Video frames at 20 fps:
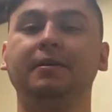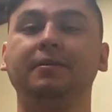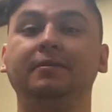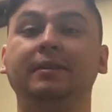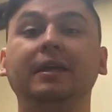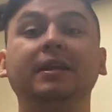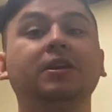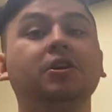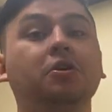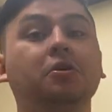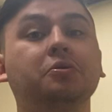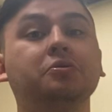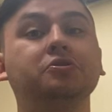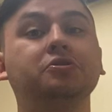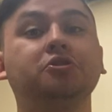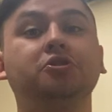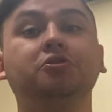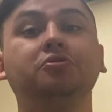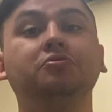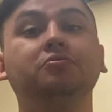Then it goes
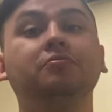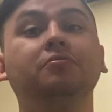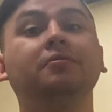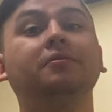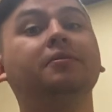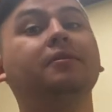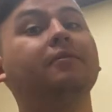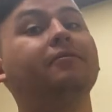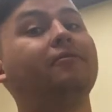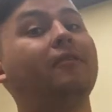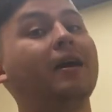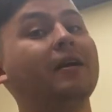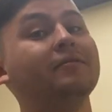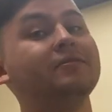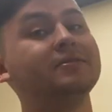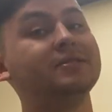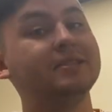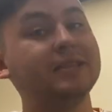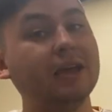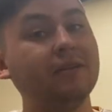to the 5,
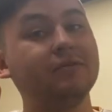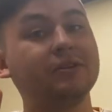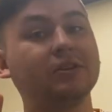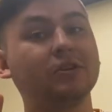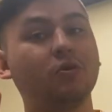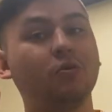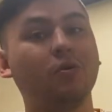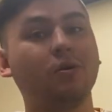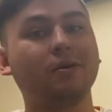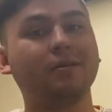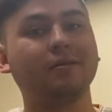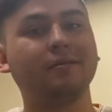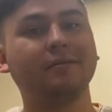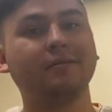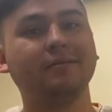7 chord.